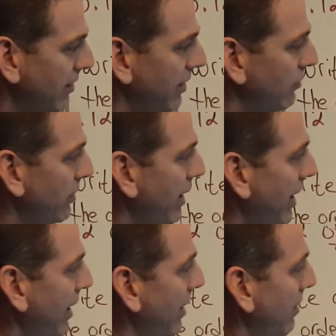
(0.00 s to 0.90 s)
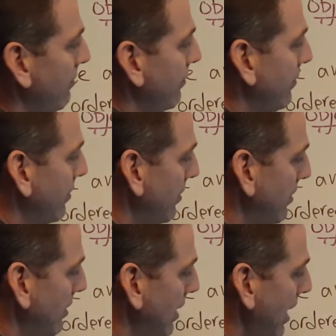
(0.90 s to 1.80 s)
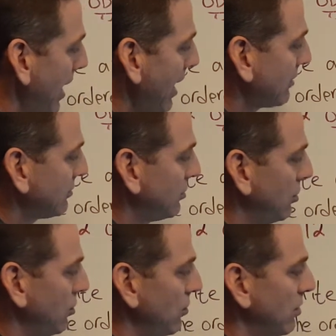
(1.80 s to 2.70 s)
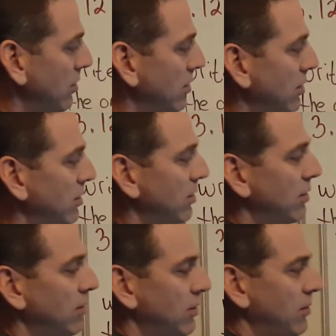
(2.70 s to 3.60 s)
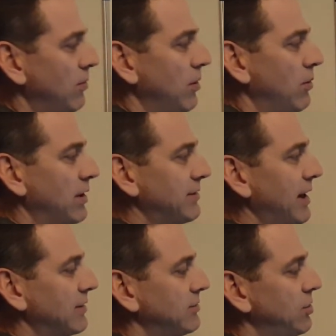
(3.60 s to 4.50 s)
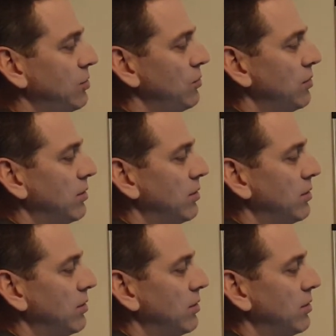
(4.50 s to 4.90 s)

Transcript: Then we have x2. Well, what's x2?